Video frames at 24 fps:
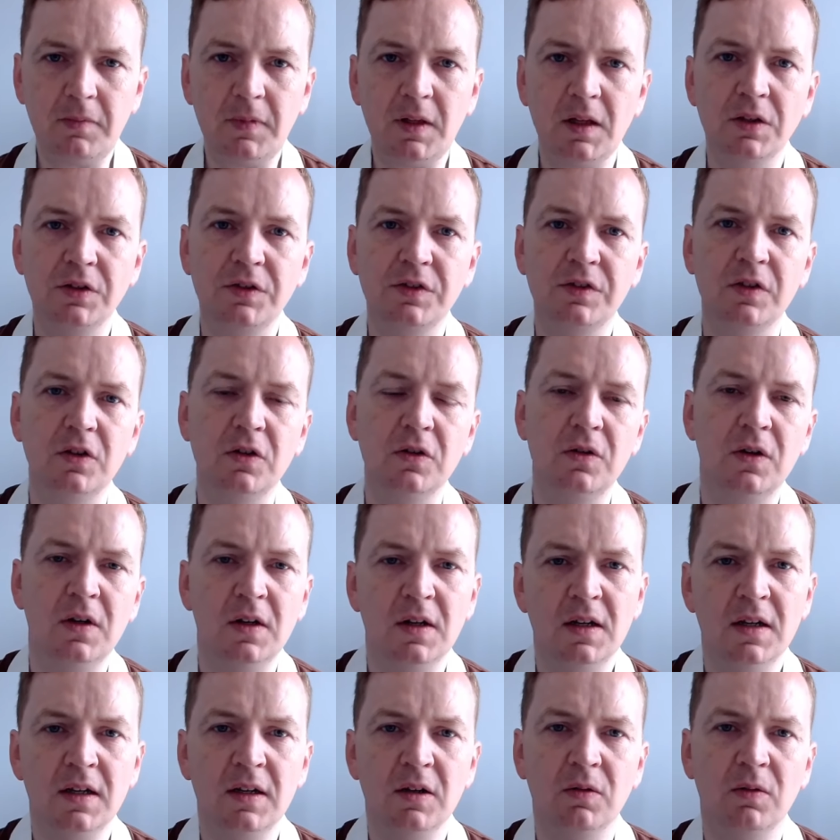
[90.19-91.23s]
So
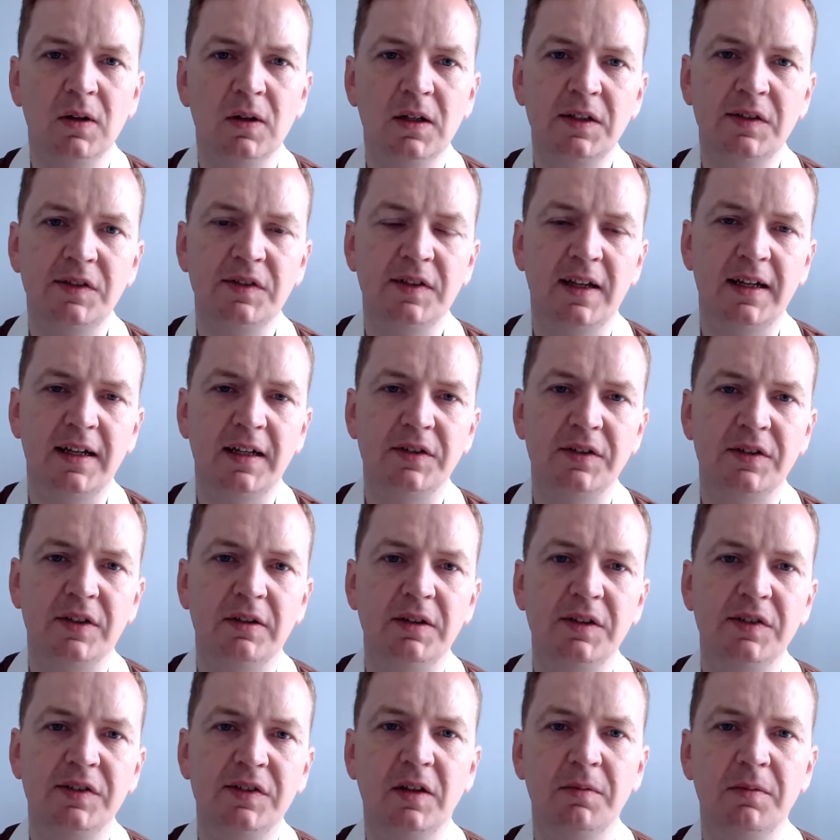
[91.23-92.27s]
what he's saying is there
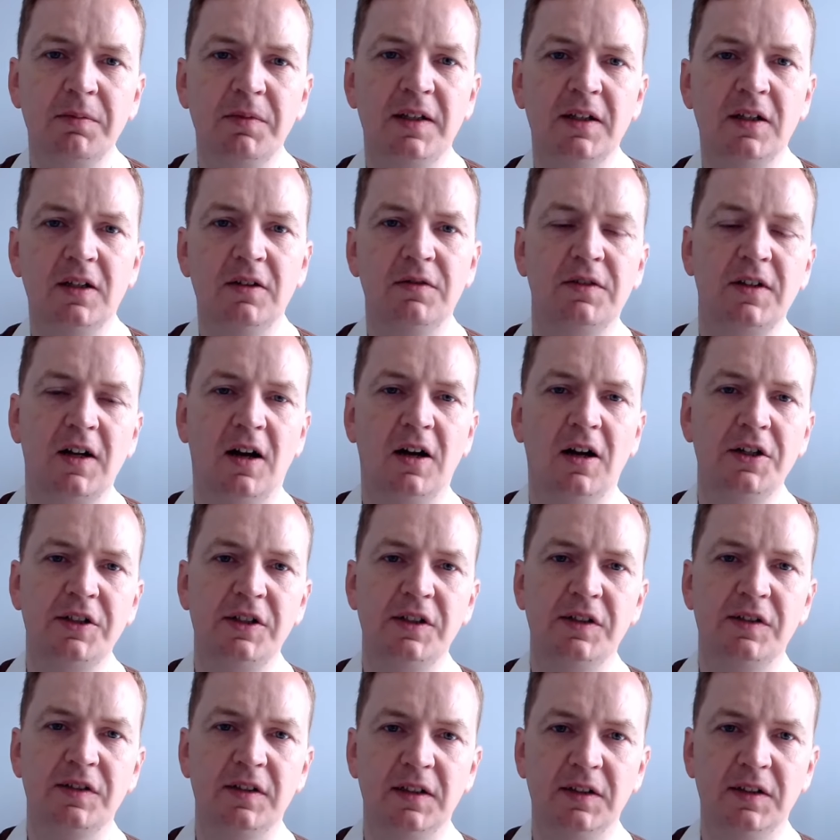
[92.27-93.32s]
is something of
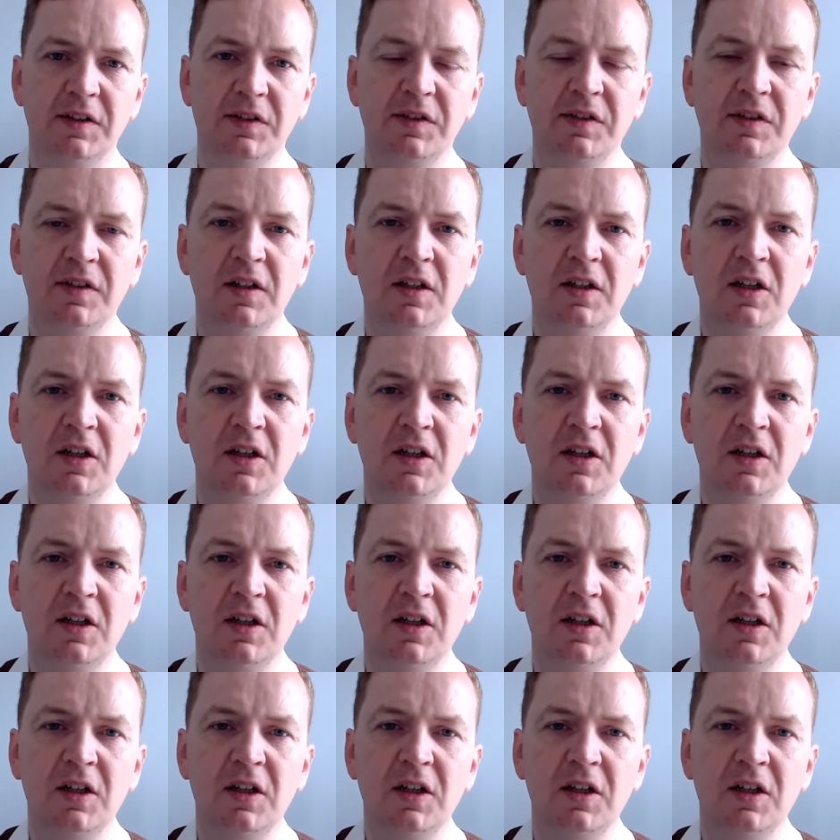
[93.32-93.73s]
consciousness